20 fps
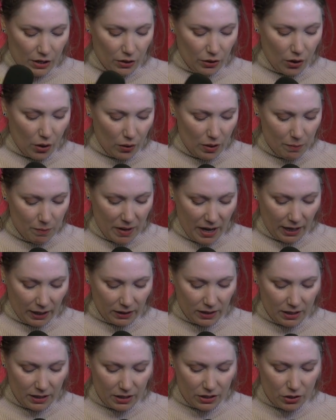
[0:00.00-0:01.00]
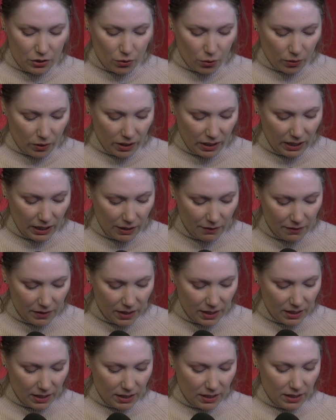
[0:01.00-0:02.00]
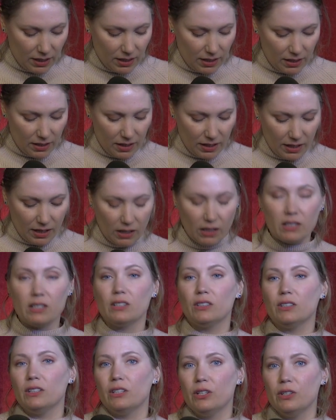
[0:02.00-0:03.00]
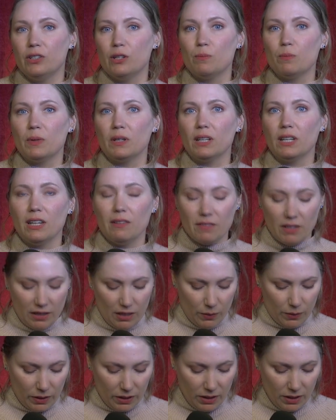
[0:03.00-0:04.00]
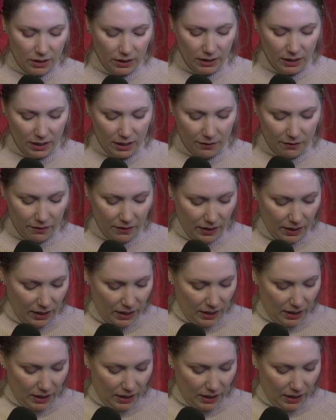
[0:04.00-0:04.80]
Going back to the story of the young adult who didn't believe that they were good enough,